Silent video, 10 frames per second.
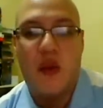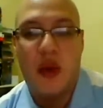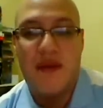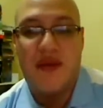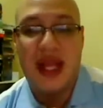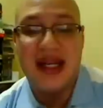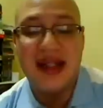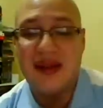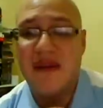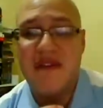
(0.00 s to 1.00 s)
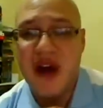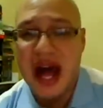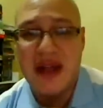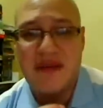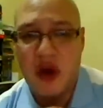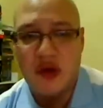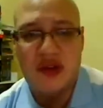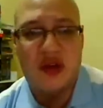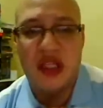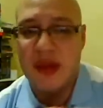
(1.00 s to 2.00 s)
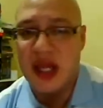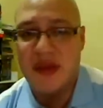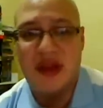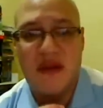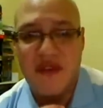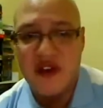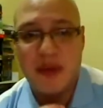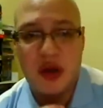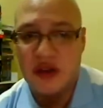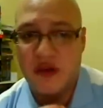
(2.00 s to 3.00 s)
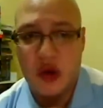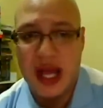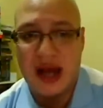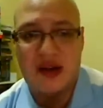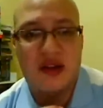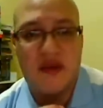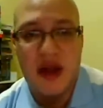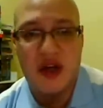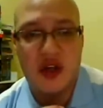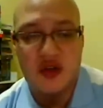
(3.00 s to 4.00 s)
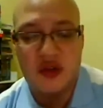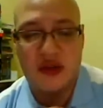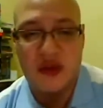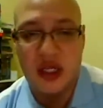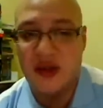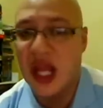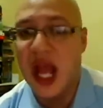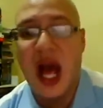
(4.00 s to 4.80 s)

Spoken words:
with at least 5 votes, so he becomes the 5th person voted out of Survivor Heroes vs. Villains.